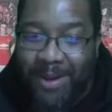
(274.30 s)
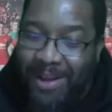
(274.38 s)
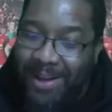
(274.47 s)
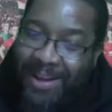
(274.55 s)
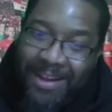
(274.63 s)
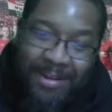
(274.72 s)

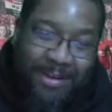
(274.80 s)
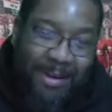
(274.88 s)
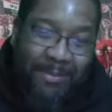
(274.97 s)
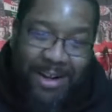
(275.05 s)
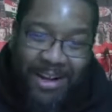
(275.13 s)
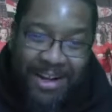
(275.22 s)
Inter
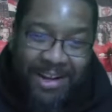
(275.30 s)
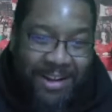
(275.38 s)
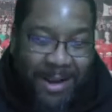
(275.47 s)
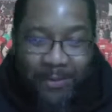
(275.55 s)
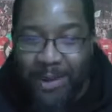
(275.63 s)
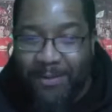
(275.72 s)
Milan, I
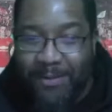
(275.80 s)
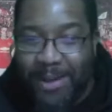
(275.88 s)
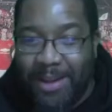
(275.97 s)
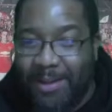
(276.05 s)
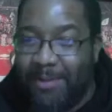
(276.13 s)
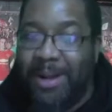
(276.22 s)
have to give it to
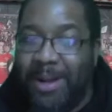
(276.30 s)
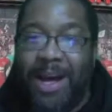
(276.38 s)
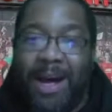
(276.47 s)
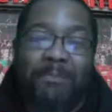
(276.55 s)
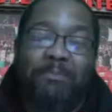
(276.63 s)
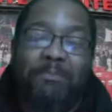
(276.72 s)
Inter Milan. I
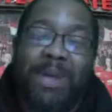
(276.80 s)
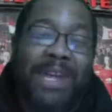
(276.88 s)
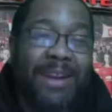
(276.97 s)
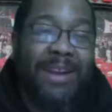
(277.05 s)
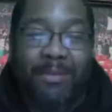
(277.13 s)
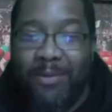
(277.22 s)

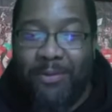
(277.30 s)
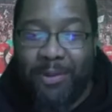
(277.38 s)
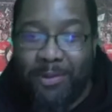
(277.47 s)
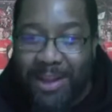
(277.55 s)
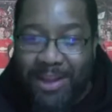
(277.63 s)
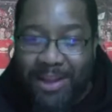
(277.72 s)
beat them every
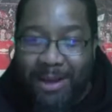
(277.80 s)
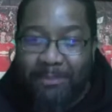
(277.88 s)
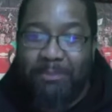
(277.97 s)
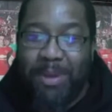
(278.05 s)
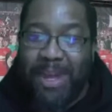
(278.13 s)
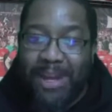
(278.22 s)
week. I
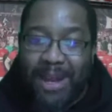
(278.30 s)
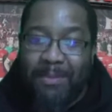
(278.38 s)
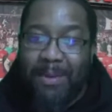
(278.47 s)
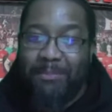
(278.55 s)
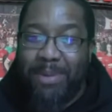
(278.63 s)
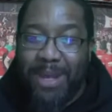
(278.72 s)
beat
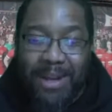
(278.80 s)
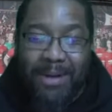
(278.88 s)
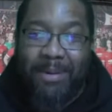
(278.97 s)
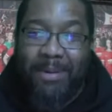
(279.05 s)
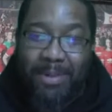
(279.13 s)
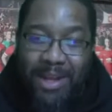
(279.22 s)

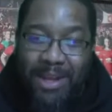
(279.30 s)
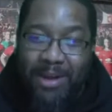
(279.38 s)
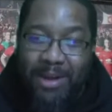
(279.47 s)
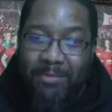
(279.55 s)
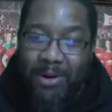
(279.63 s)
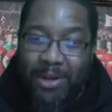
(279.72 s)

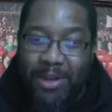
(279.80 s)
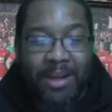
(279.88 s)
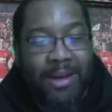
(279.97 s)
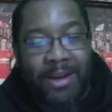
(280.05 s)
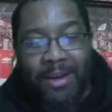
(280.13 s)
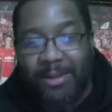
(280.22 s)
them. But
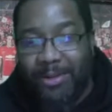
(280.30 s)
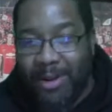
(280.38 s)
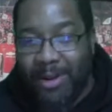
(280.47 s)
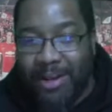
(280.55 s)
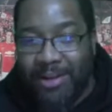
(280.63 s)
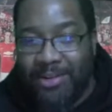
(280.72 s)

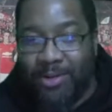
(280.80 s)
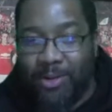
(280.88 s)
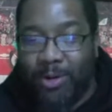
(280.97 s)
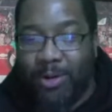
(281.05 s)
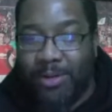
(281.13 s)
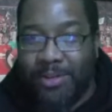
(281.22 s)
today they
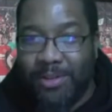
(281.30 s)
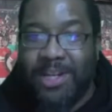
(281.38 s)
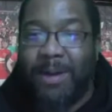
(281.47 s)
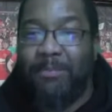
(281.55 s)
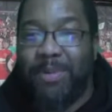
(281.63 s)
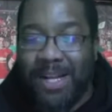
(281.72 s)
show
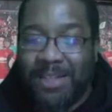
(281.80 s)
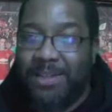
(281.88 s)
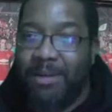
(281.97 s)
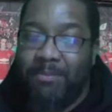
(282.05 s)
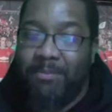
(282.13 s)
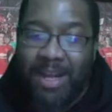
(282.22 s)

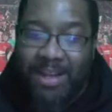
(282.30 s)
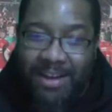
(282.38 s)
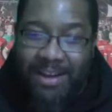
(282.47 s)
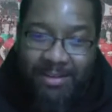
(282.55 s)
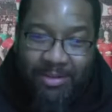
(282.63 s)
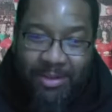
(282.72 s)
championship
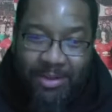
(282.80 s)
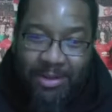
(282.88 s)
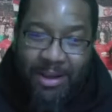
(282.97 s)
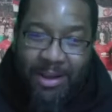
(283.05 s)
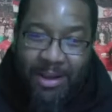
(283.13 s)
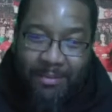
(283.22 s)
mettle. So
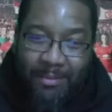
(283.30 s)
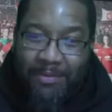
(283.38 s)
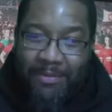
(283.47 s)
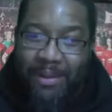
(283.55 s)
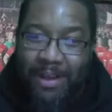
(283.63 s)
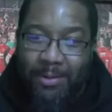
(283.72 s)
I
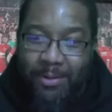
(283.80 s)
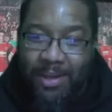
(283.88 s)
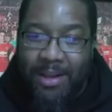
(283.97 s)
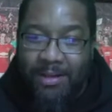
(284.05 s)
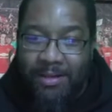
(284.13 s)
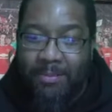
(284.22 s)
salute to
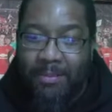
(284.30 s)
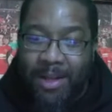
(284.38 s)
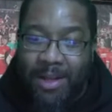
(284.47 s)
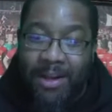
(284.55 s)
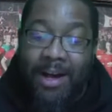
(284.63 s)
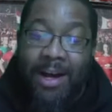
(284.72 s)
Inter
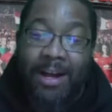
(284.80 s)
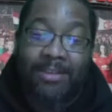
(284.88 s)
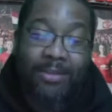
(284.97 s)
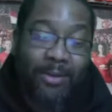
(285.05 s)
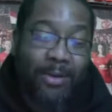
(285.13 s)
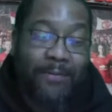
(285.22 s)
Milan. I
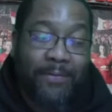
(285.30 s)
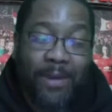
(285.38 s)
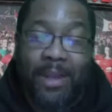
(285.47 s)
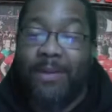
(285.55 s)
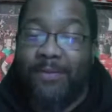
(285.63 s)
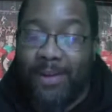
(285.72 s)
also have to
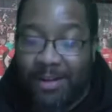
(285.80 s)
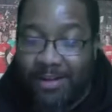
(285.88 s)
give it